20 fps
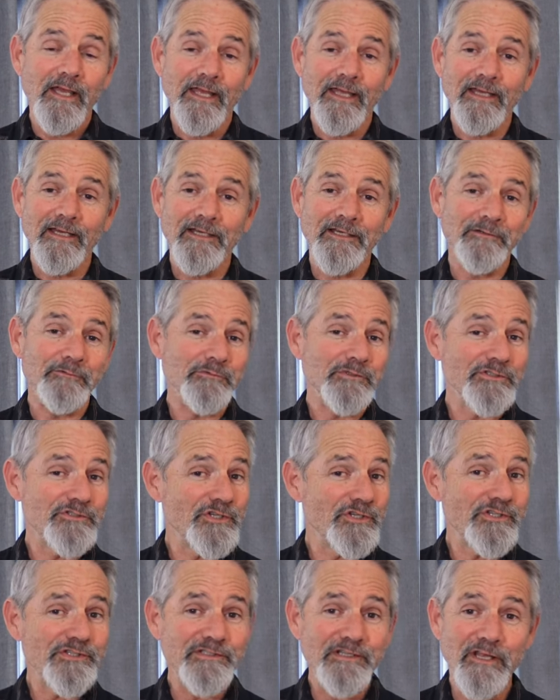Uh, we're
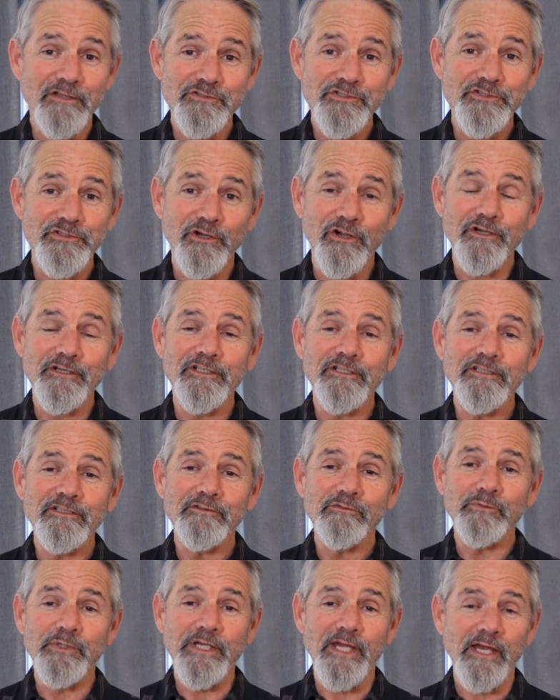just now
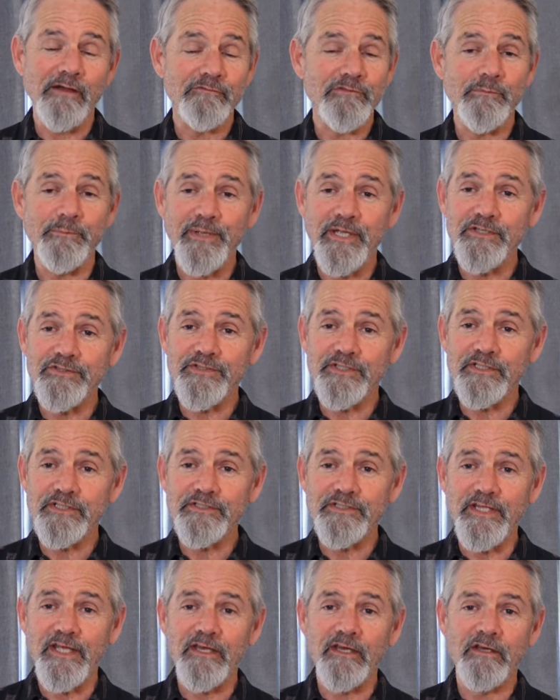starting. We have the
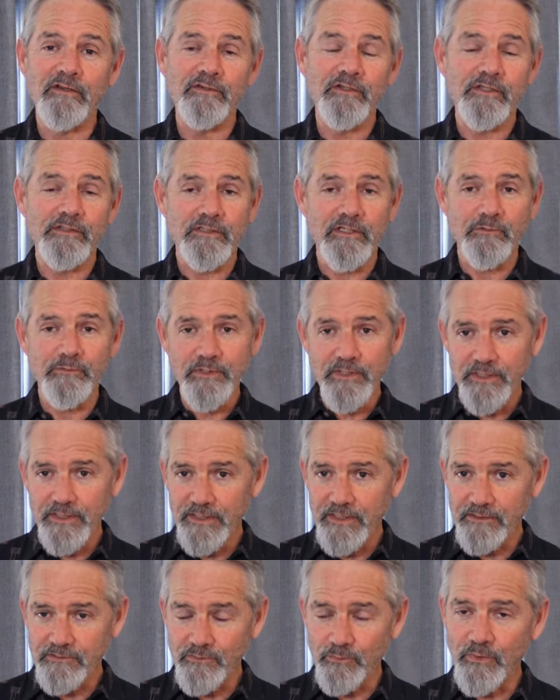basics down. Now we're going to
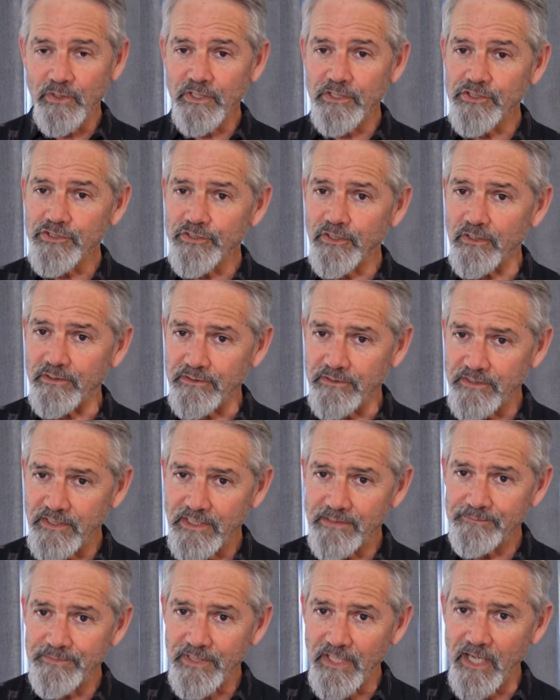get to, we're going to start
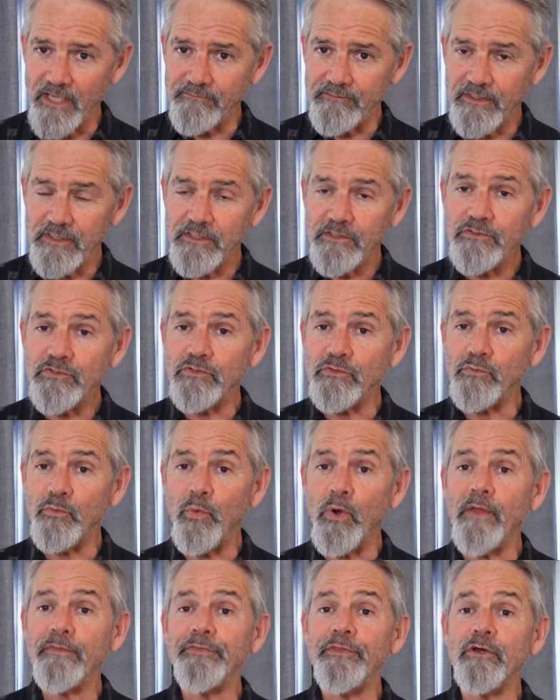deep diving into
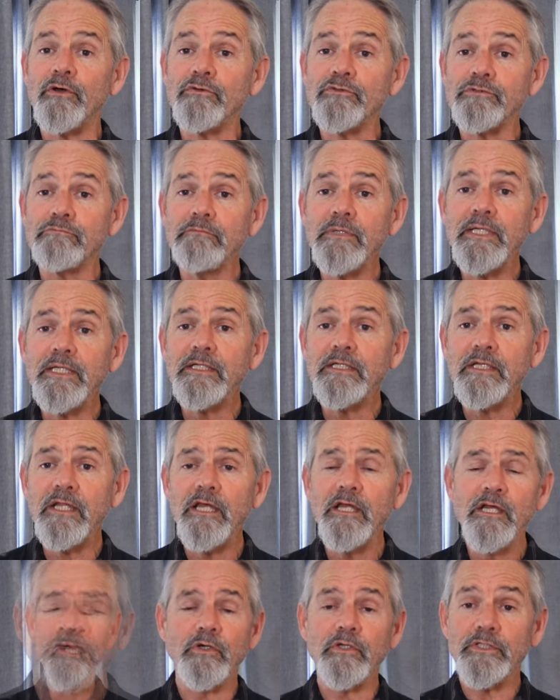what those
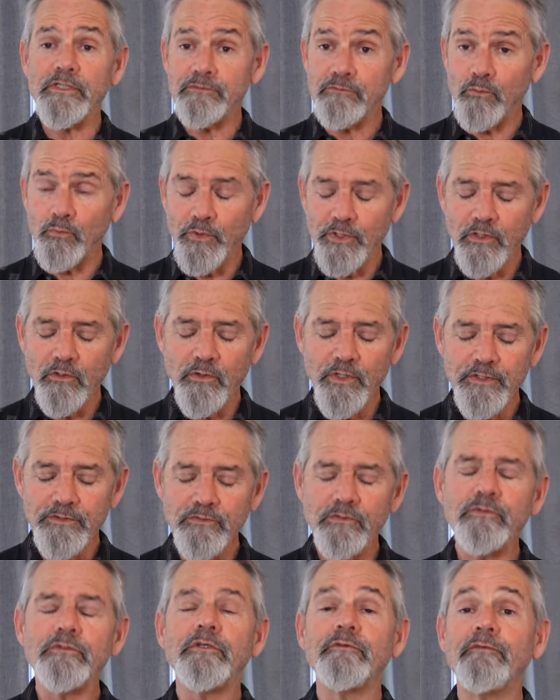mean. We're going to we're going
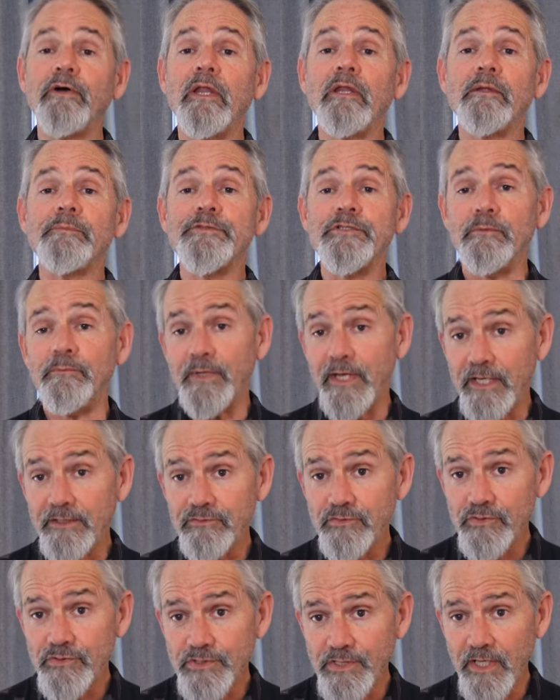to develop some
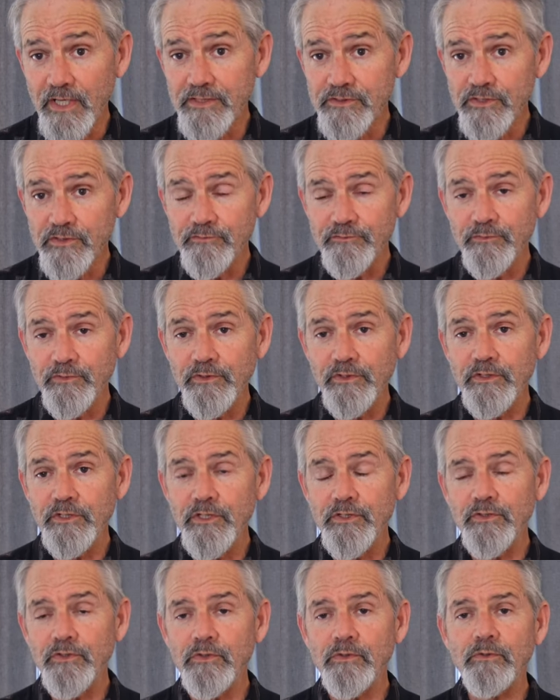exercises for you
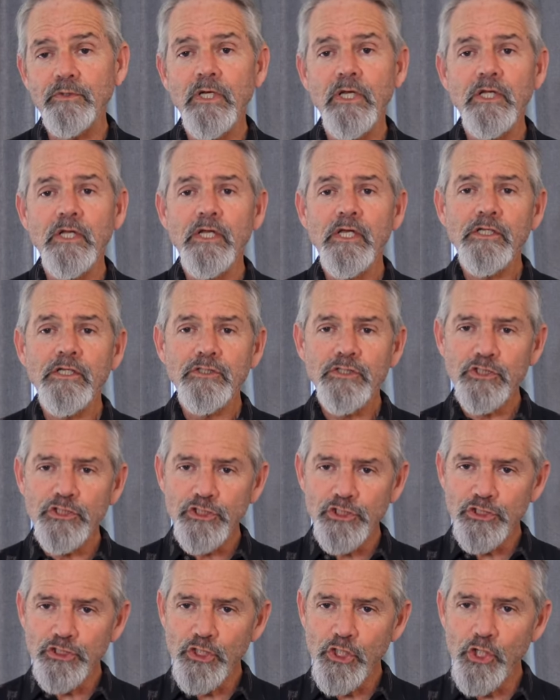to do to
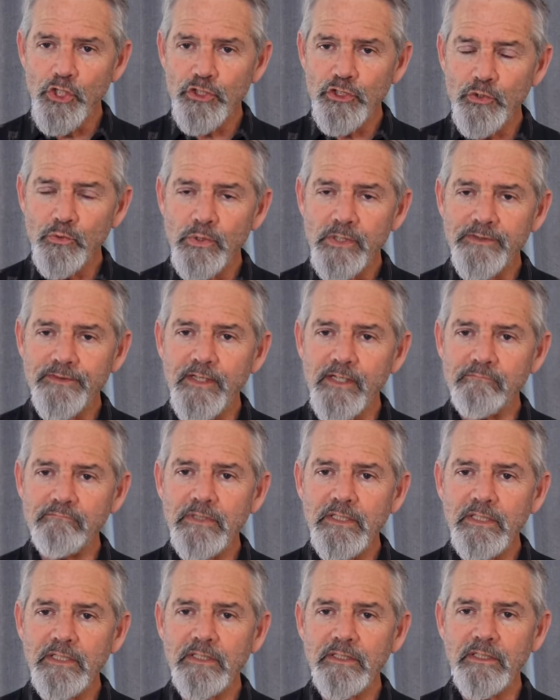show you what they
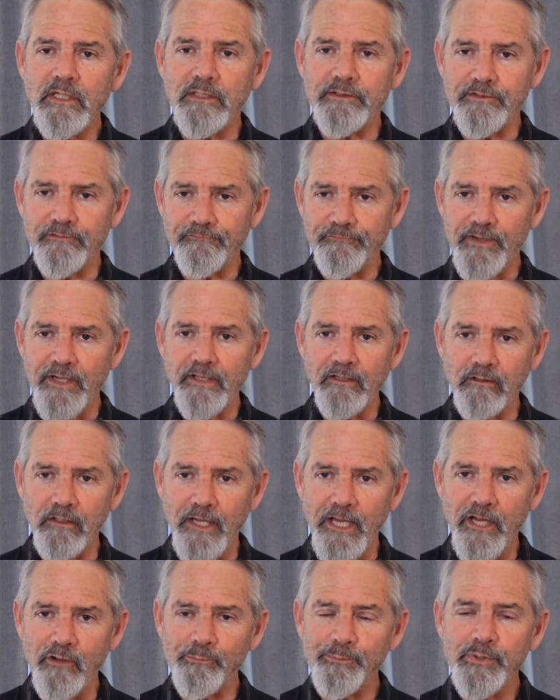mean on the final
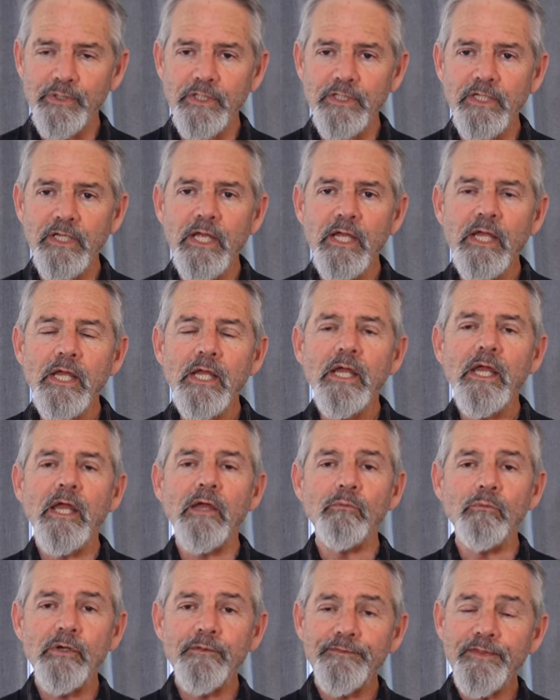output
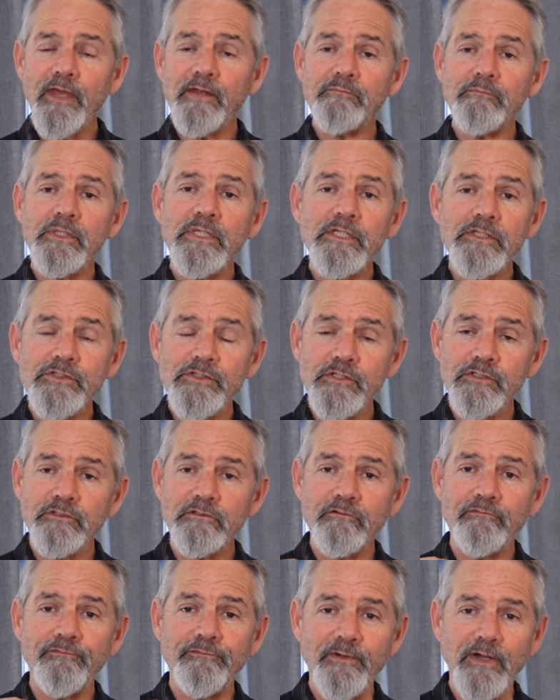and what that means in
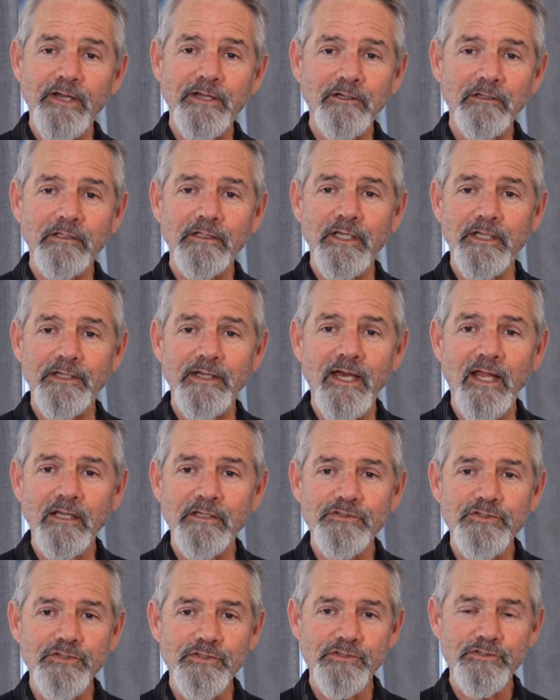your final
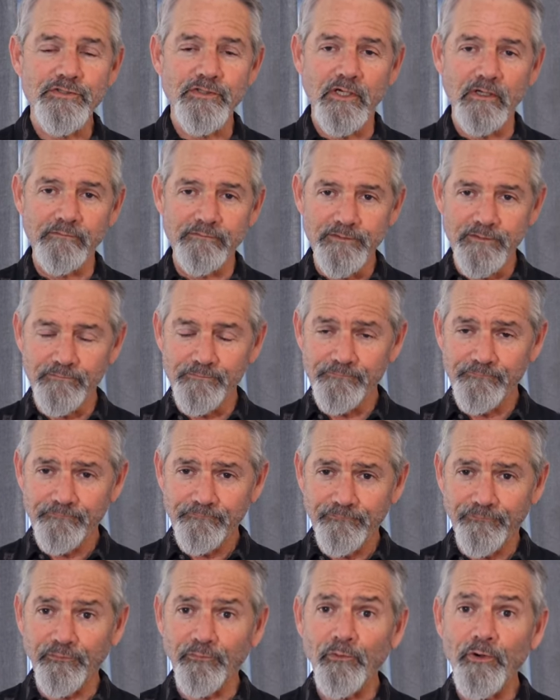analysis of the
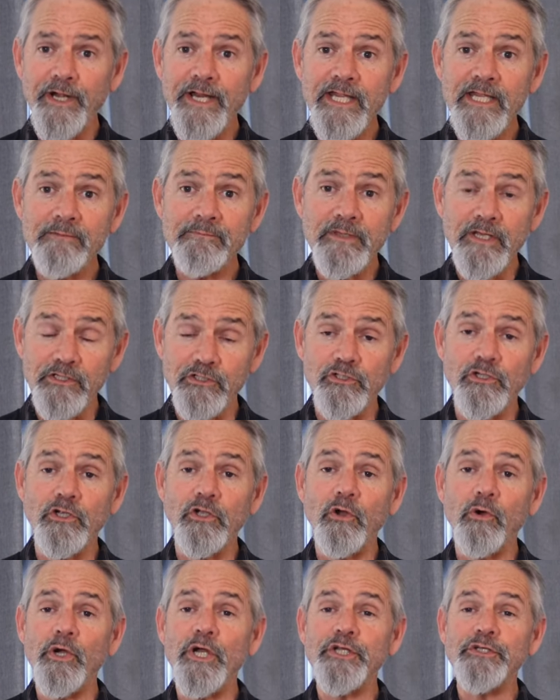frame that you're
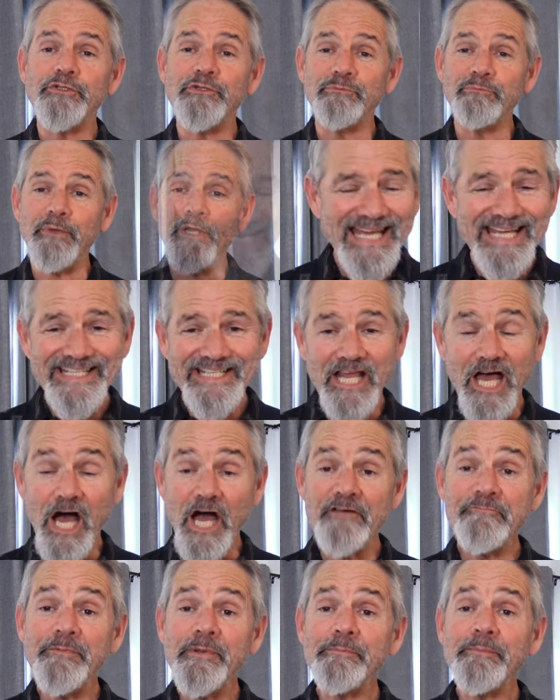going to. Now,
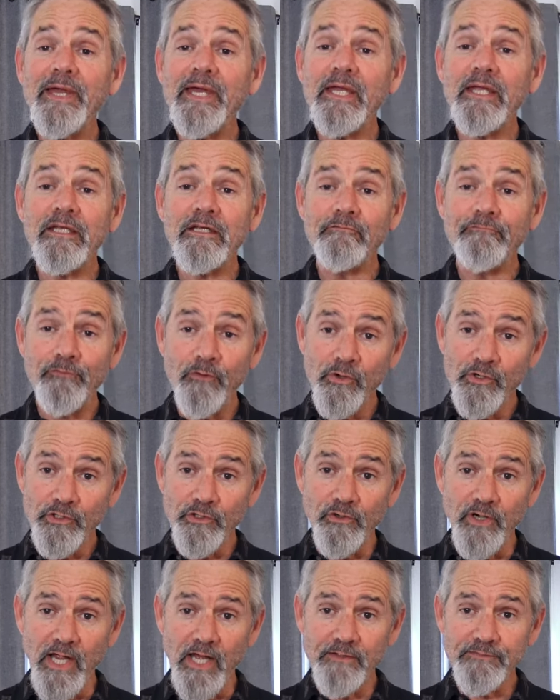I've been making
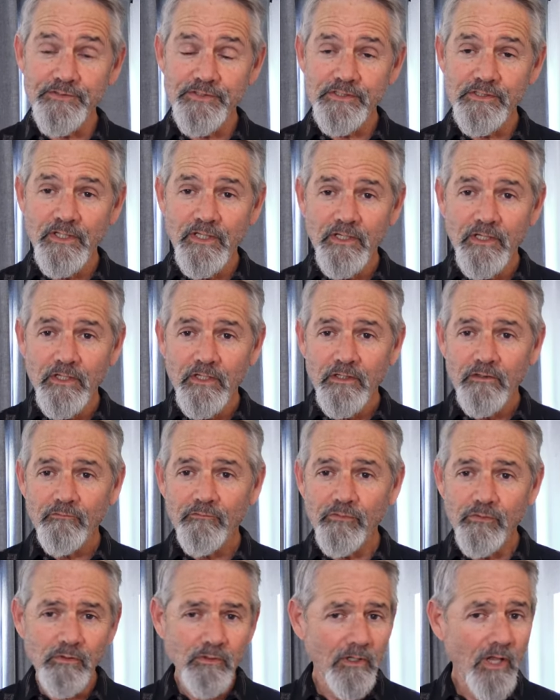photographs
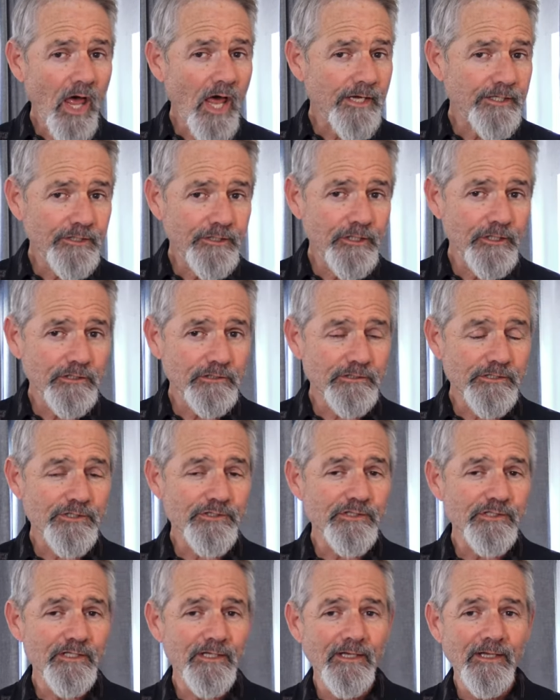for a lot of
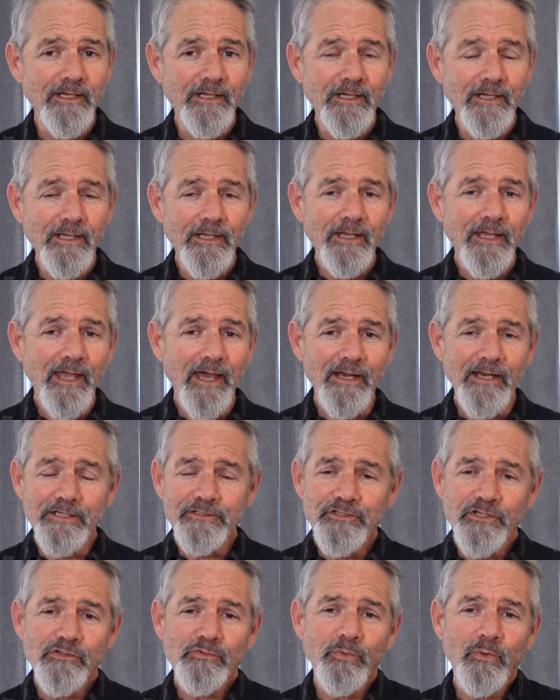years, and
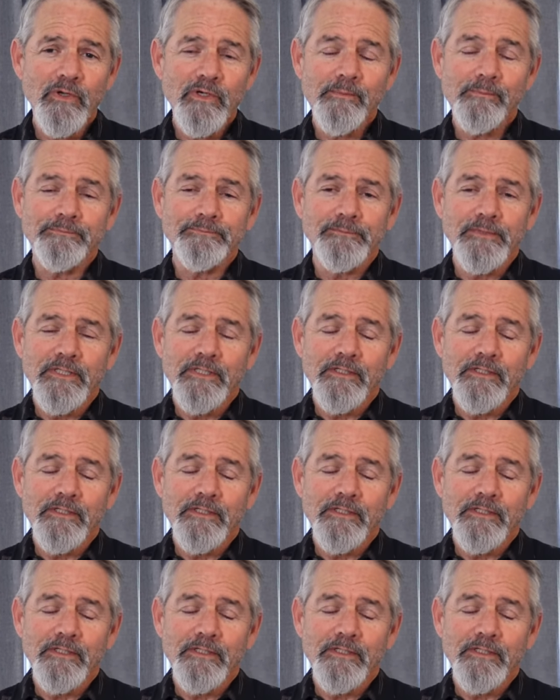I just want to